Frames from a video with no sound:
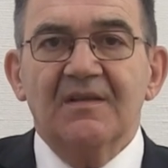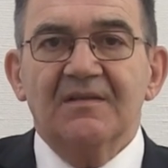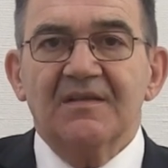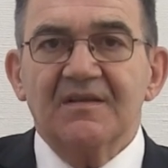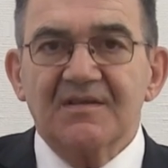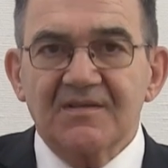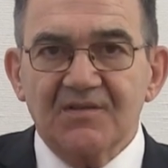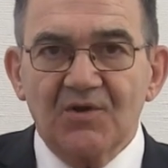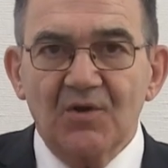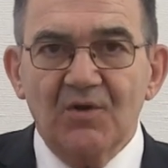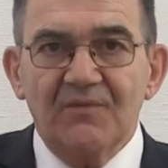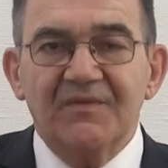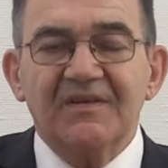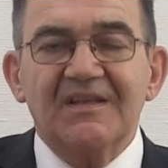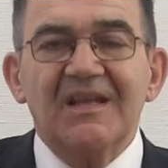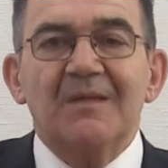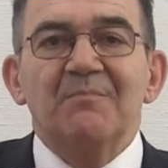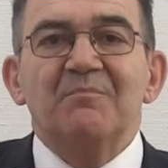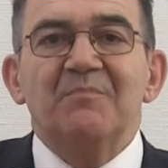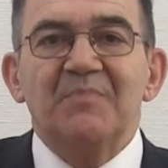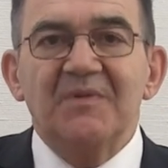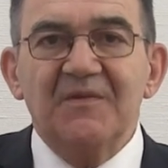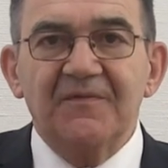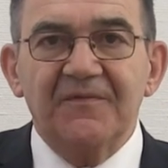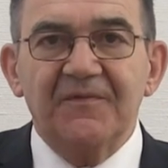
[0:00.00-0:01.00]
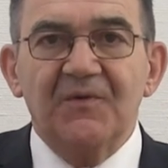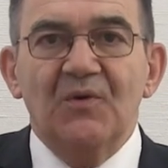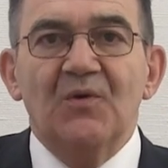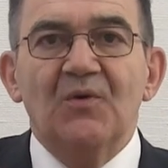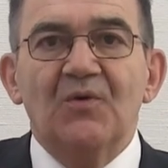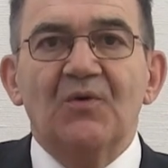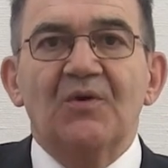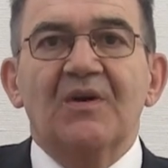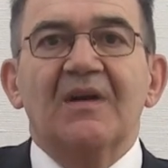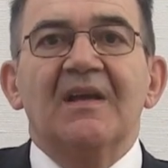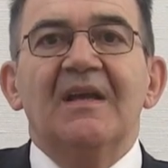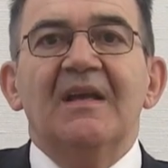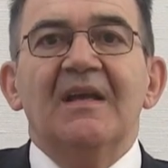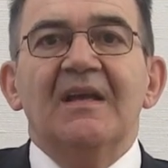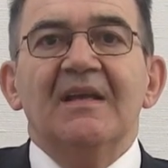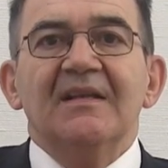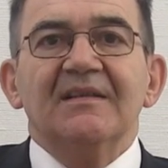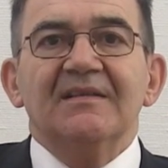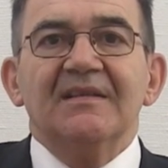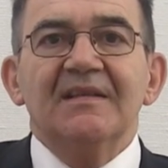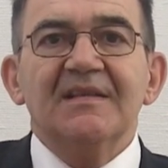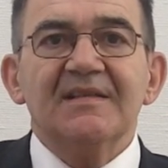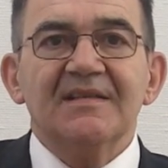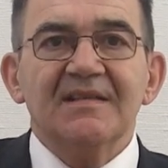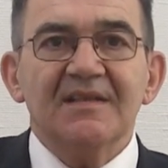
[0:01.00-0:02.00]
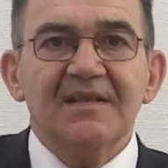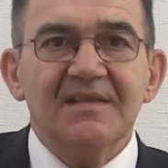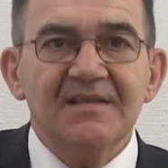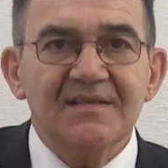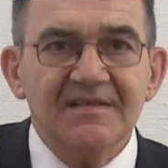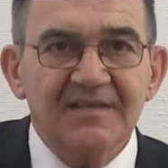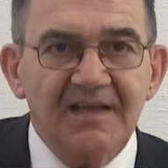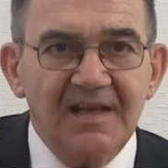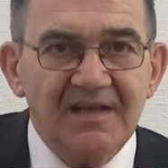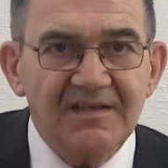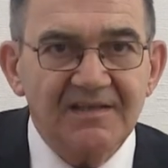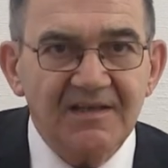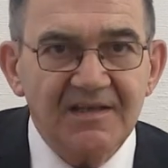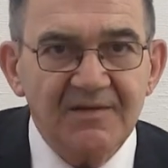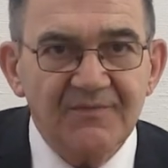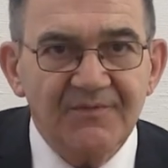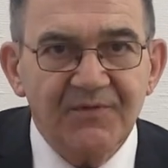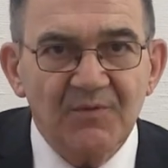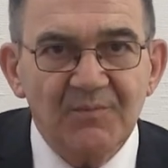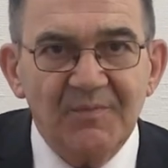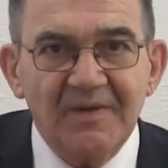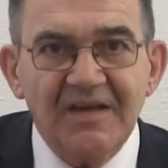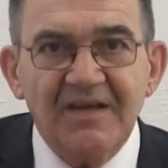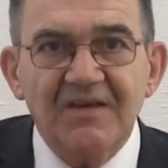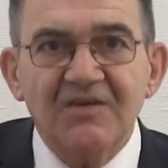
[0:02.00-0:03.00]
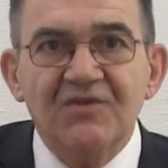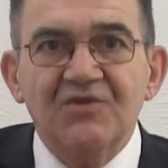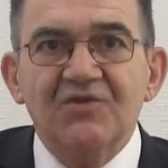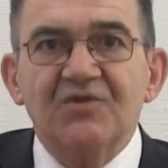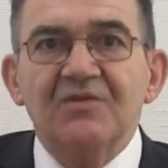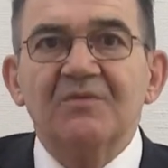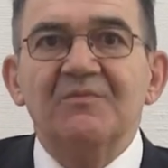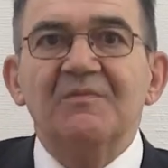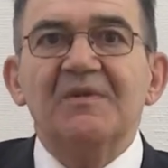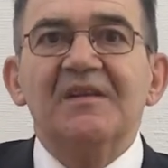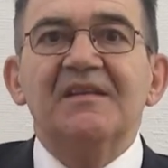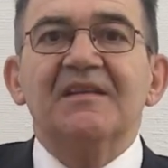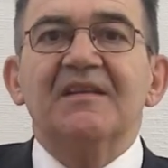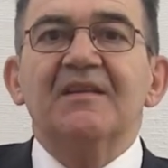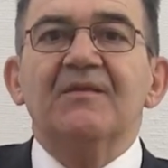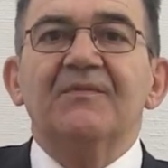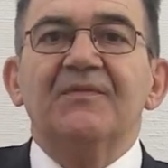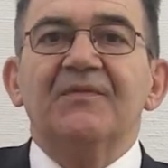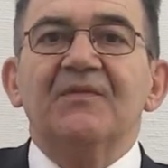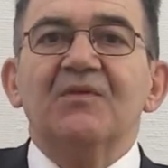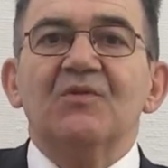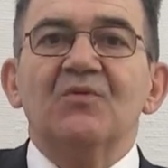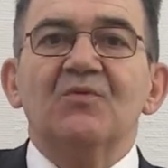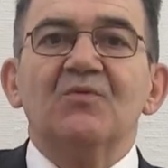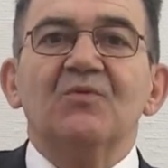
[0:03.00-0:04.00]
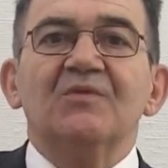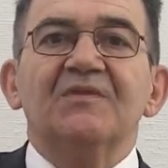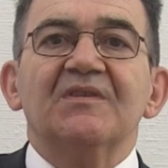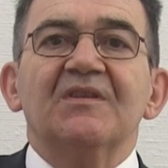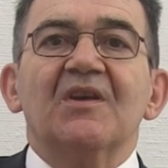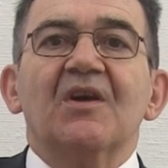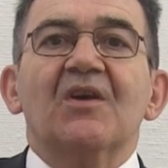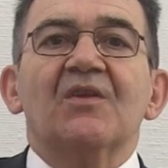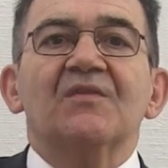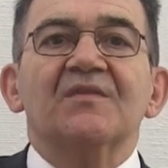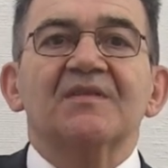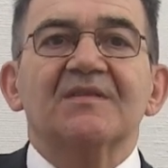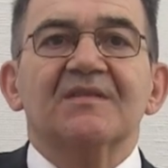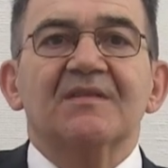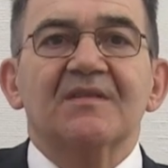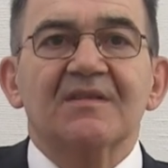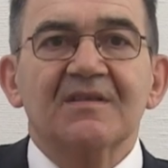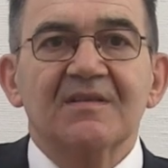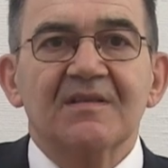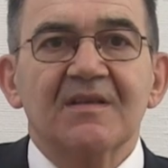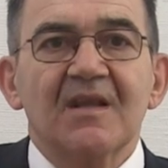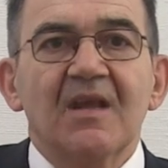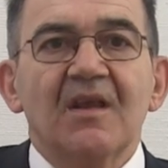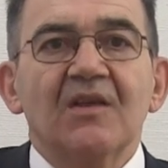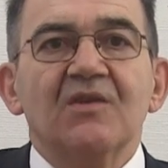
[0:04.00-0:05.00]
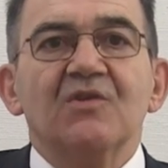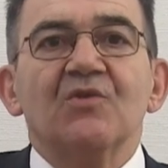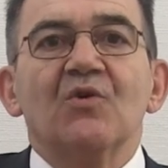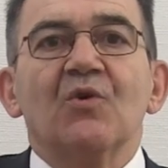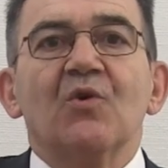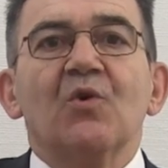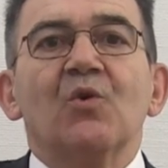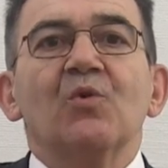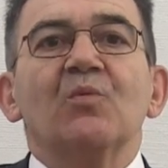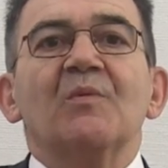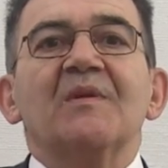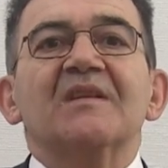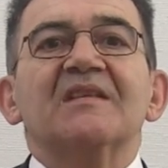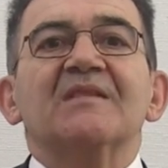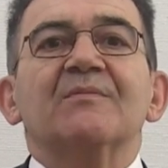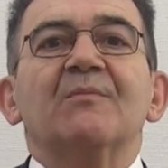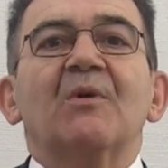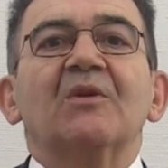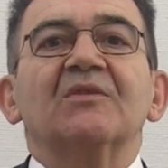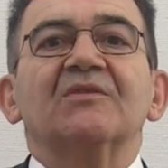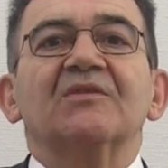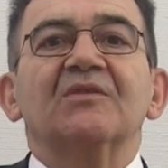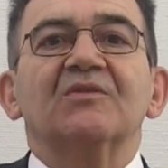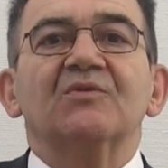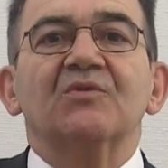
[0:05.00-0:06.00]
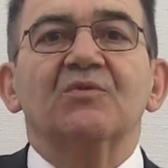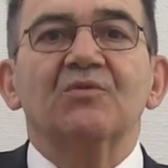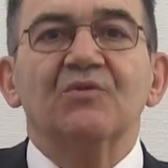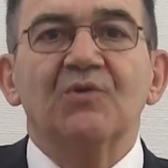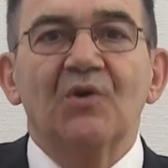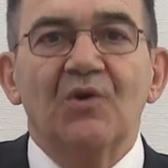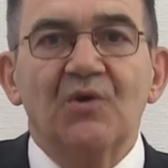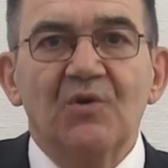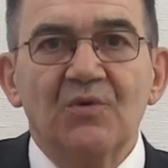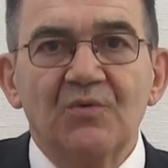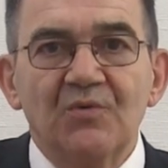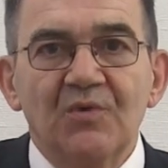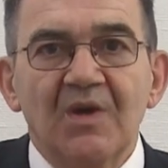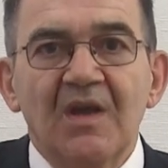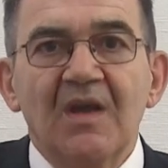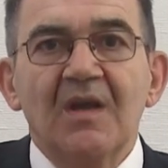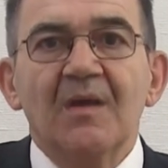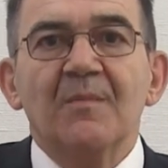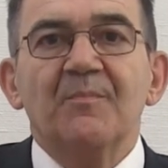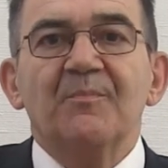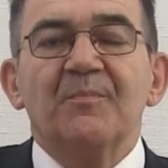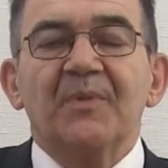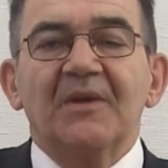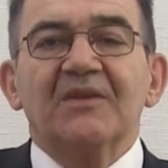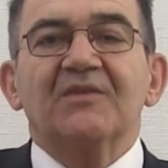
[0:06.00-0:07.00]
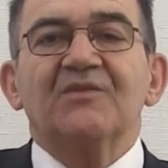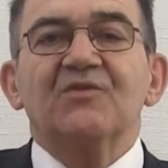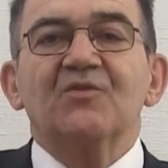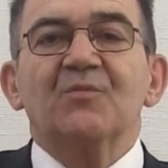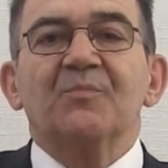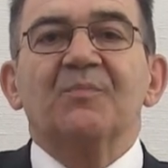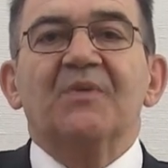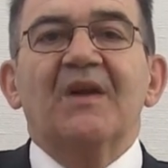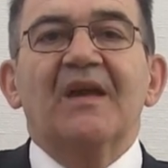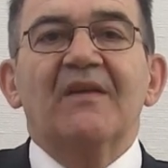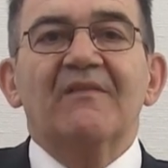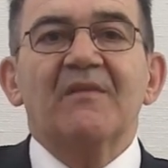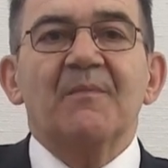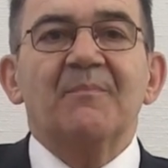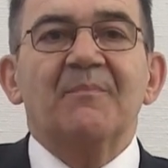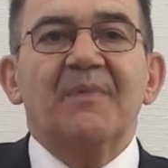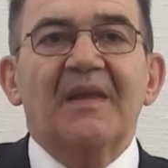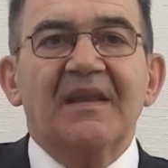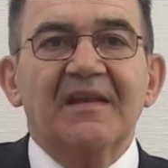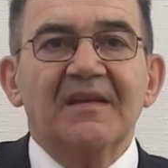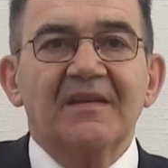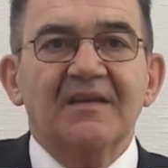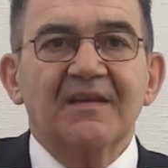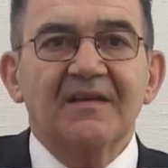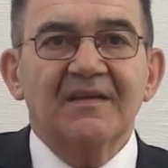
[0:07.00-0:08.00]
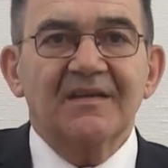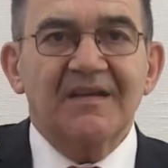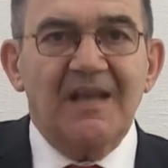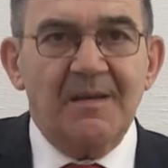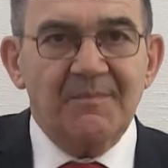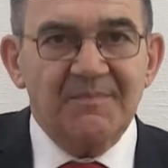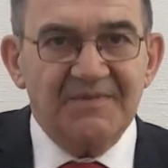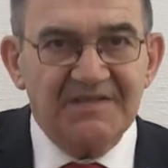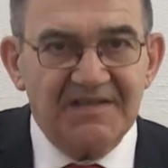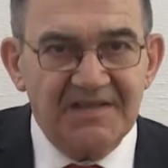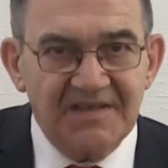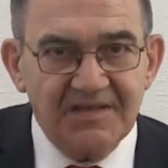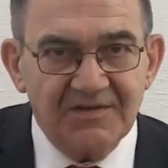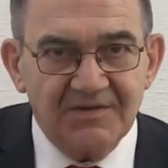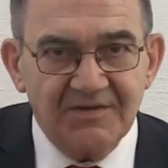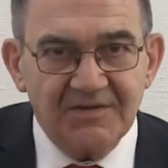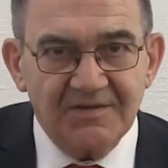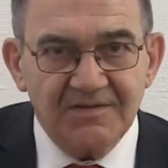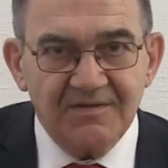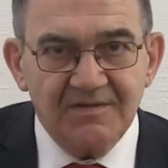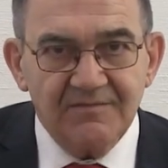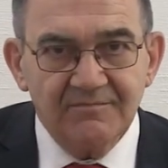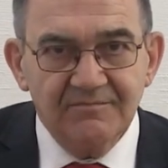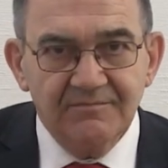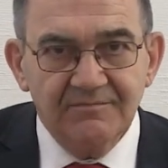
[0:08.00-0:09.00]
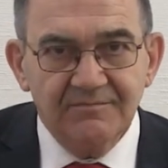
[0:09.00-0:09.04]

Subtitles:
Discover them before. This insider information will give you the answers you always wanted to know, but your private banker kept secret.